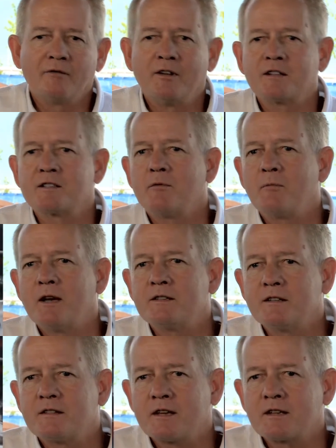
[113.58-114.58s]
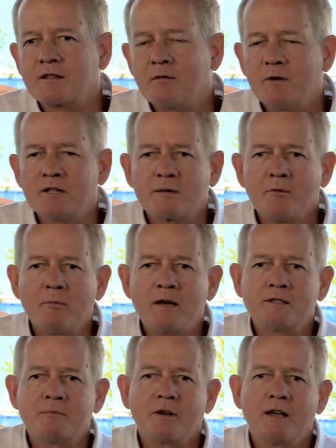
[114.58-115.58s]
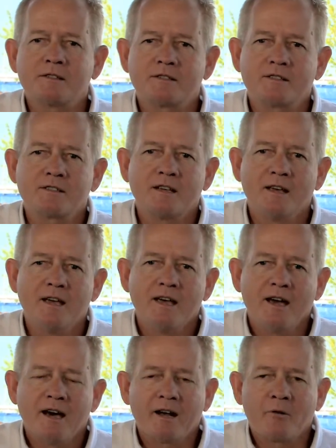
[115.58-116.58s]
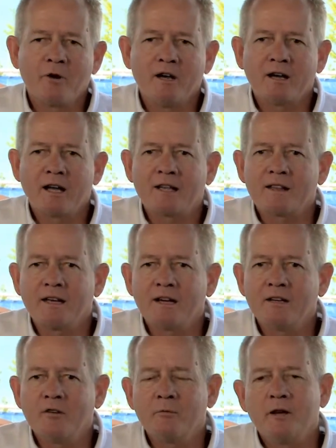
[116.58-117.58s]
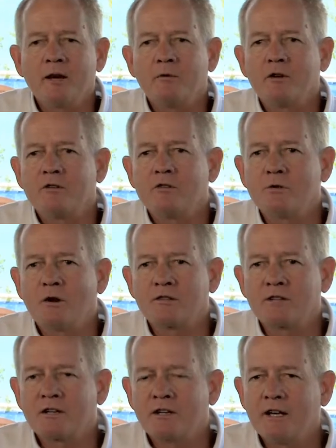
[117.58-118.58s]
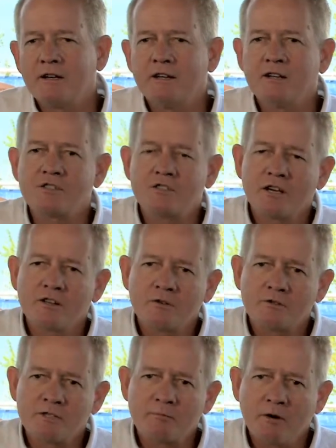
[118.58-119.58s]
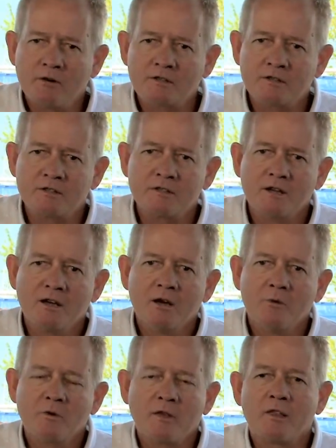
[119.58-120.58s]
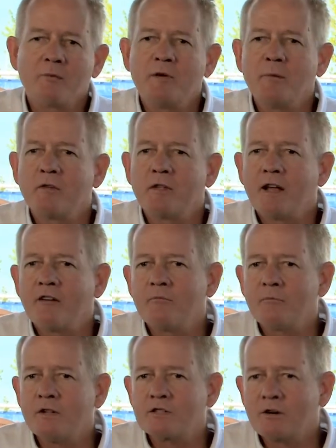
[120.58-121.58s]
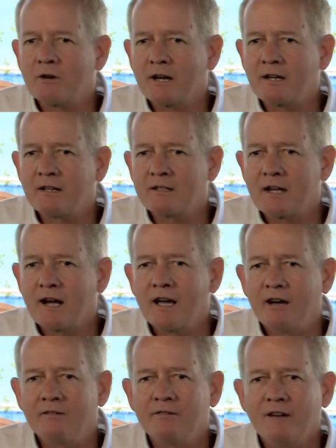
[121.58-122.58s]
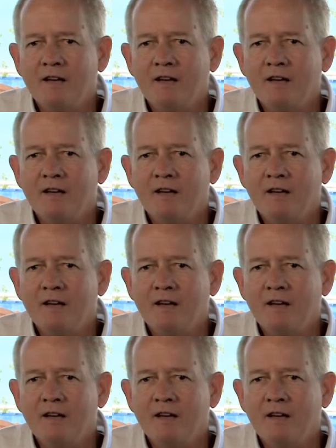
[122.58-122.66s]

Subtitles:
I've done some amazing things, I've been some amazing places. And I really like the idea of being able to articulate it and share those experiences with other people that haven't been so lucky as I have.